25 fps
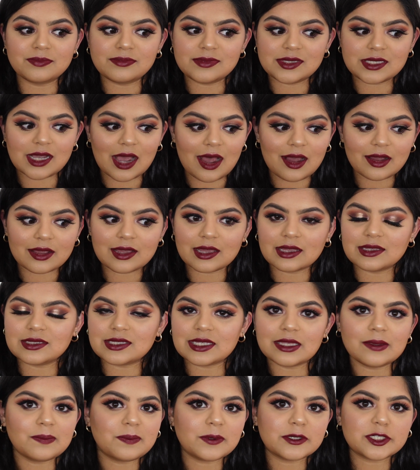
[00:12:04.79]
darker,
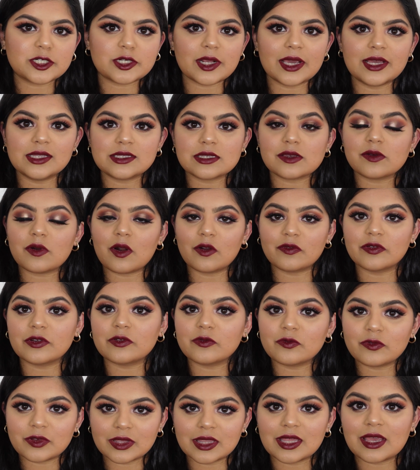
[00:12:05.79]
deeper shades are
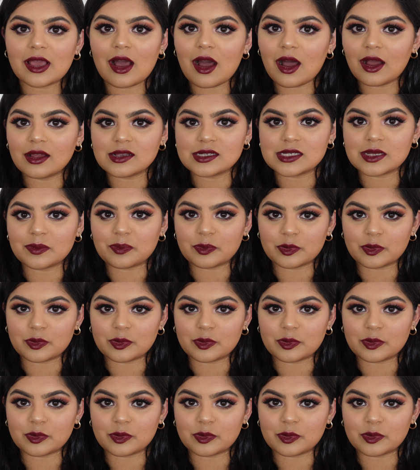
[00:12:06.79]
often really hard to